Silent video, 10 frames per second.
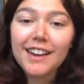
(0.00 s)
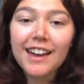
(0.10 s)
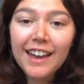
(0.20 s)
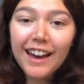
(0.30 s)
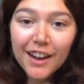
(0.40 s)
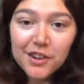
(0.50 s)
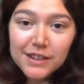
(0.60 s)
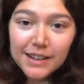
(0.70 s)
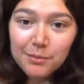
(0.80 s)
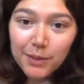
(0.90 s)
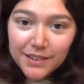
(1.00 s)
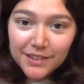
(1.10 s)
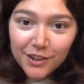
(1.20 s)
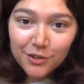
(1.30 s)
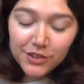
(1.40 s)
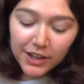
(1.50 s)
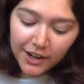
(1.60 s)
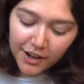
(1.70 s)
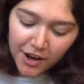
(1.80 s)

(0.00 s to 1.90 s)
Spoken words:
I undid myself there.